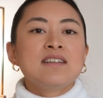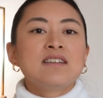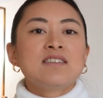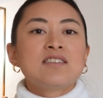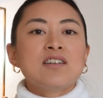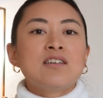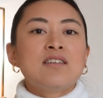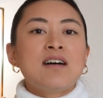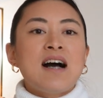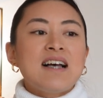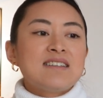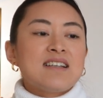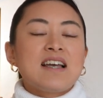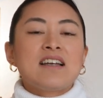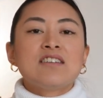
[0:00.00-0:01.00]
So I
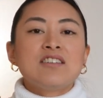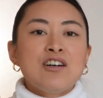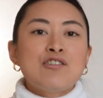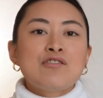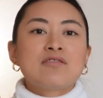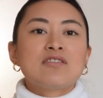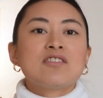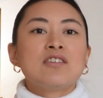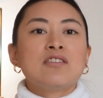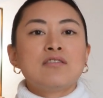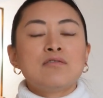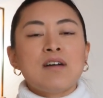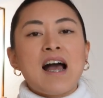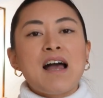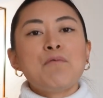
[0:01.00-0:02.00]
said no.
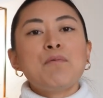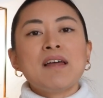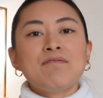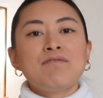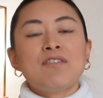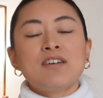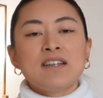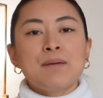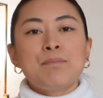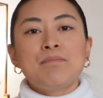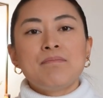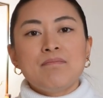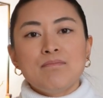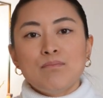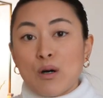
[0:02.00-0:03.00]
So I went for the
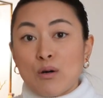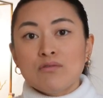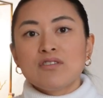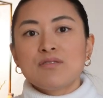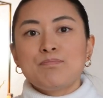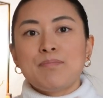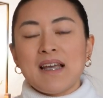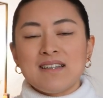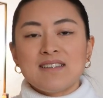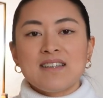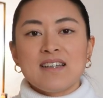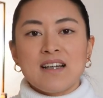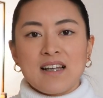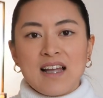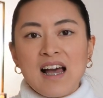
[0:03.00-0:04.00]
most
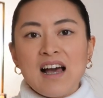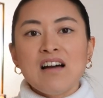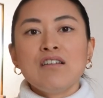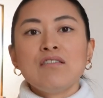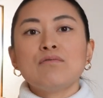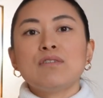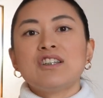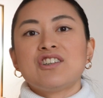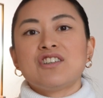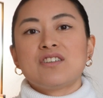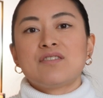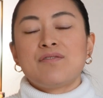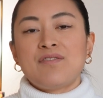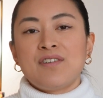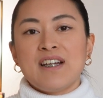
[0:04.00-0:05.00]
basic account, which is
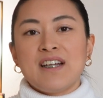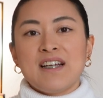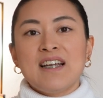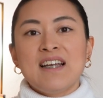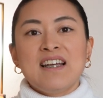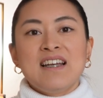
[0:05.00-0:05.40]
free.